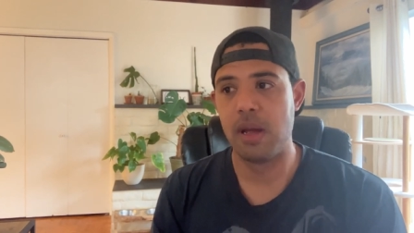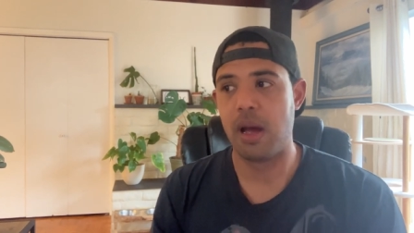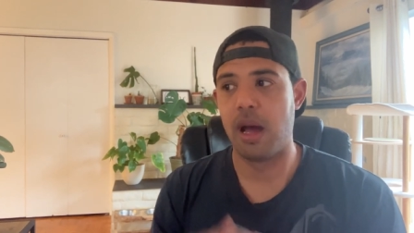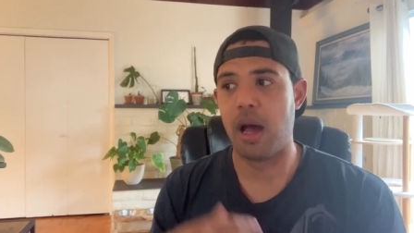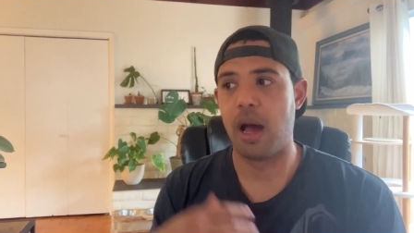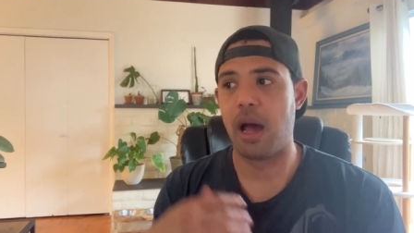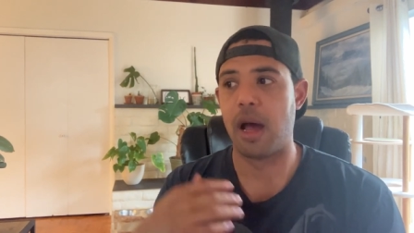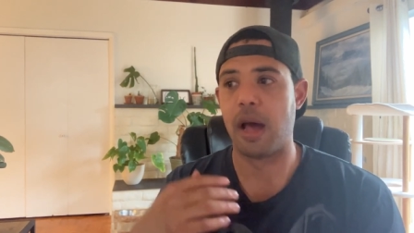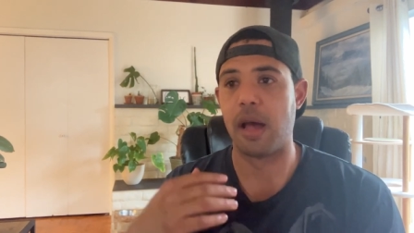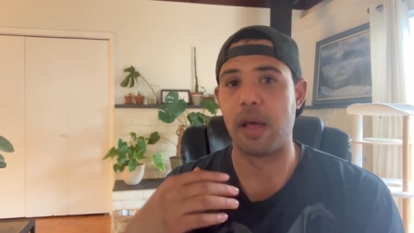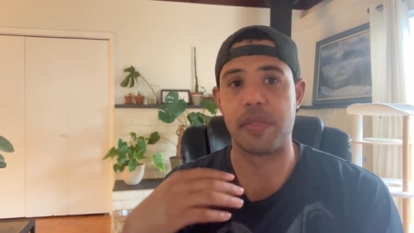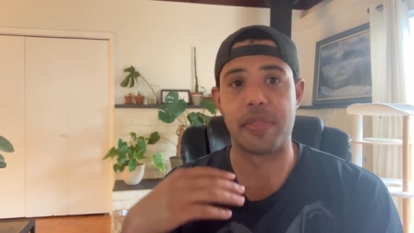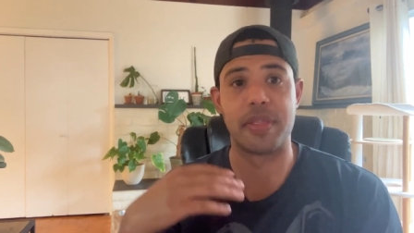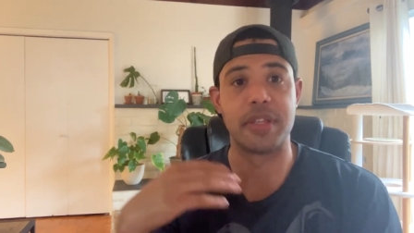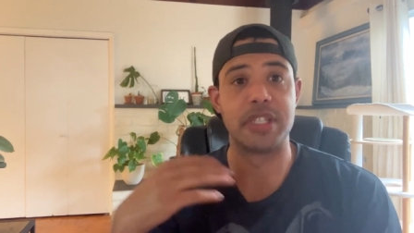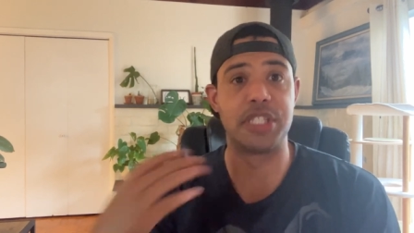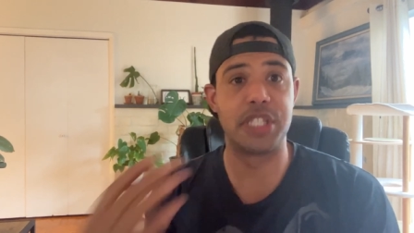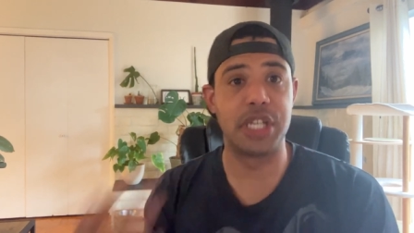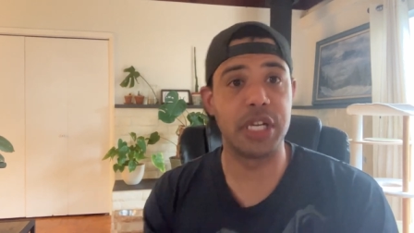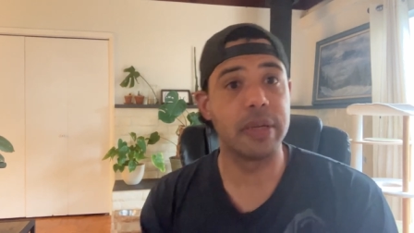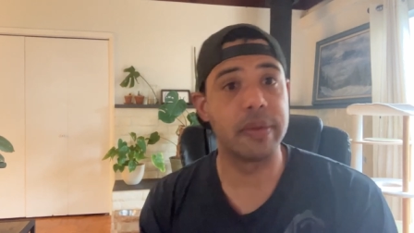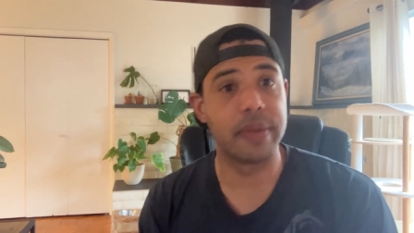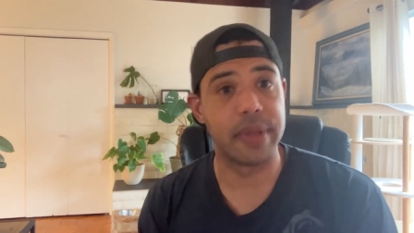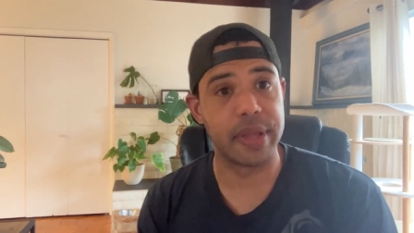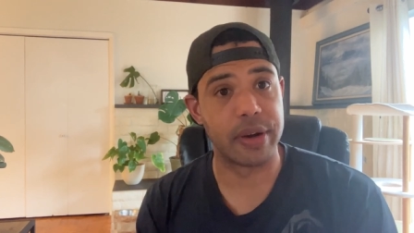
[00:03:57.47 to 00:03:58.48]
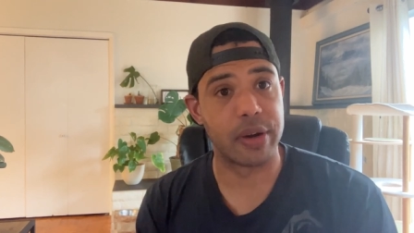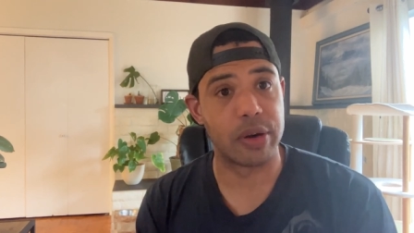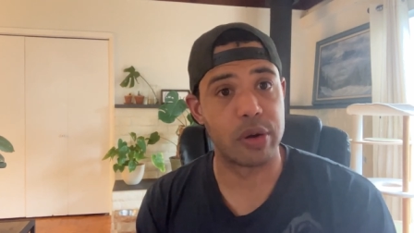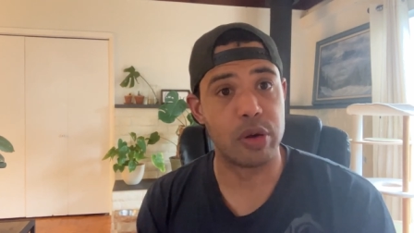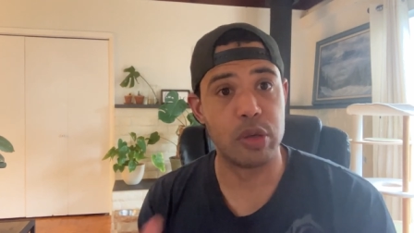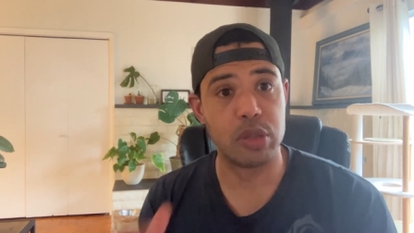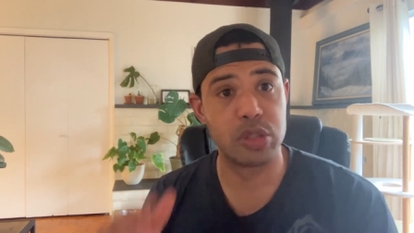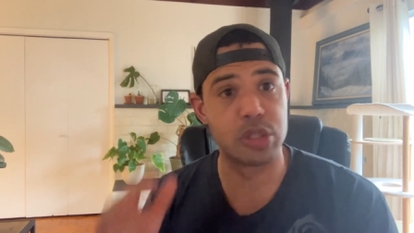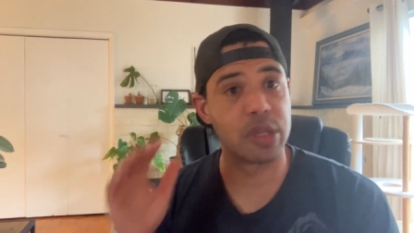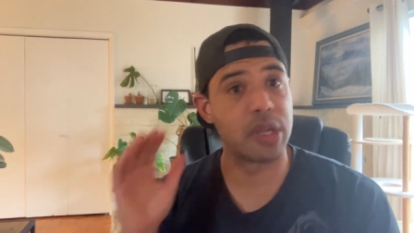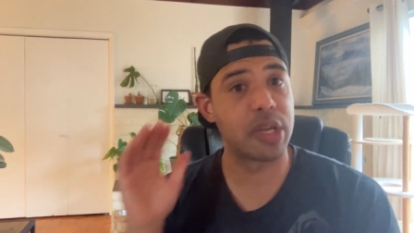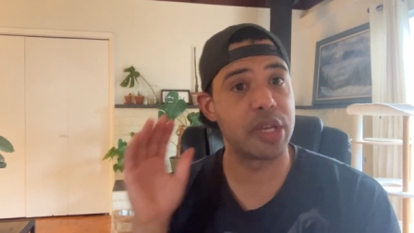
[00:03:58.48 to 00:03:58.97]
uh, the cheerleader
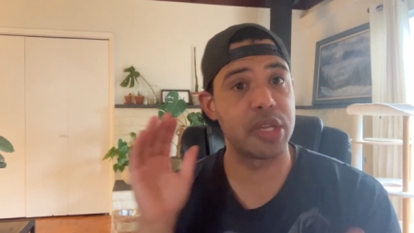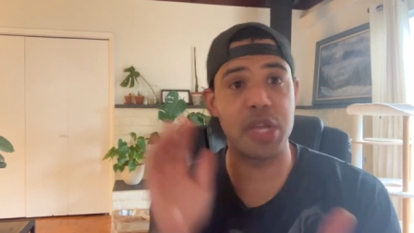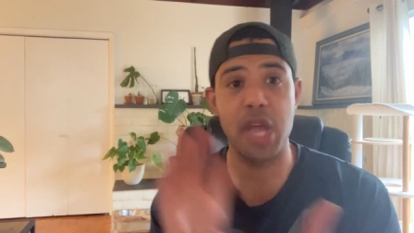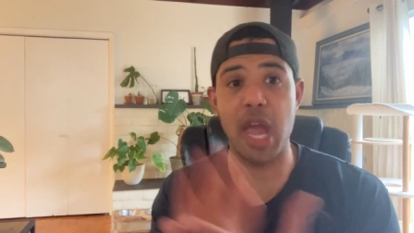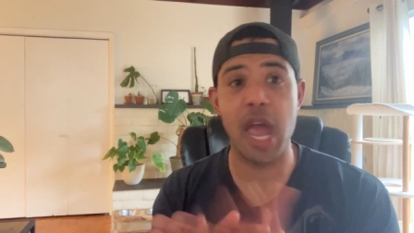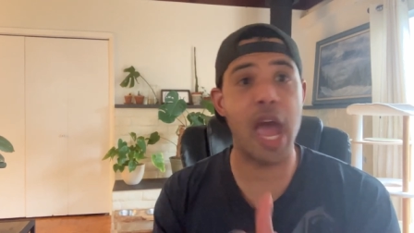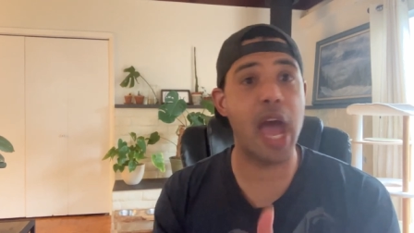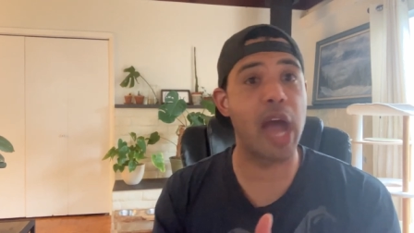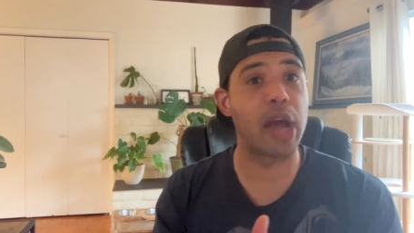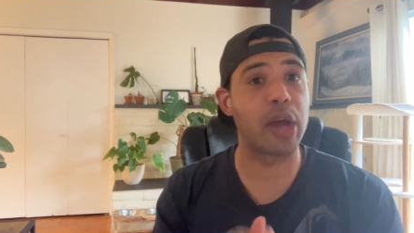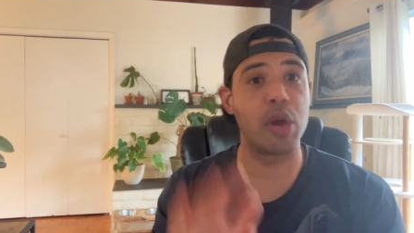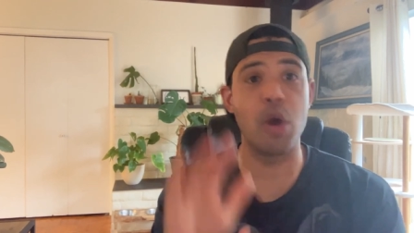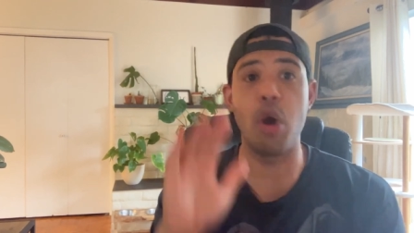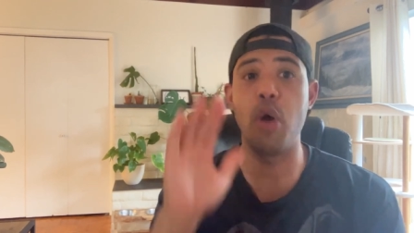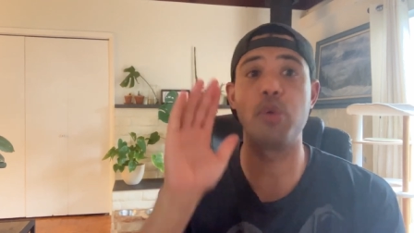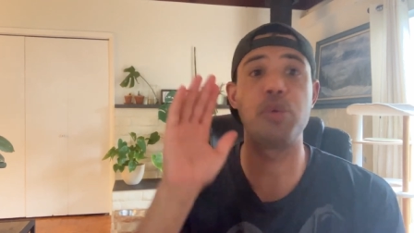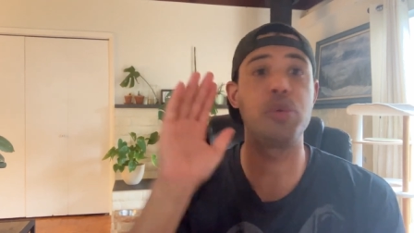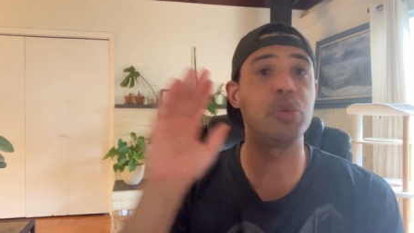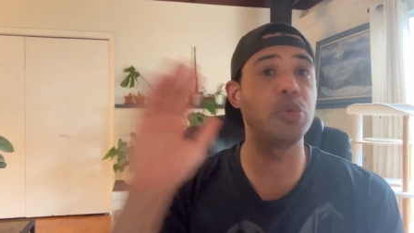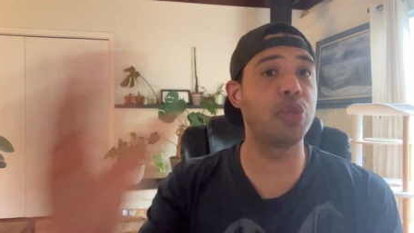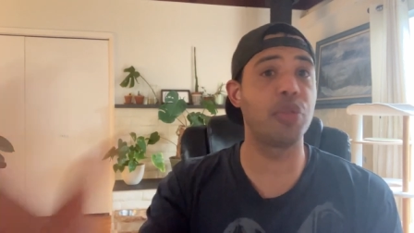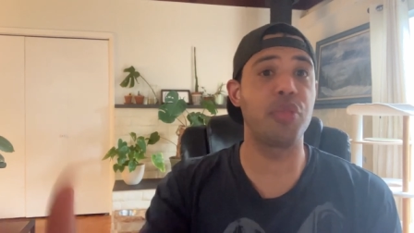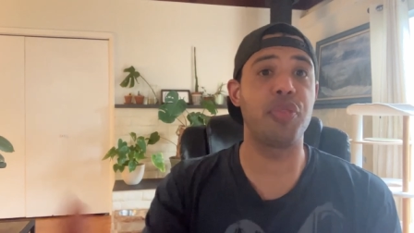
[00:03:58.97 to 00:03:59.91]
who's like, yeah, go do the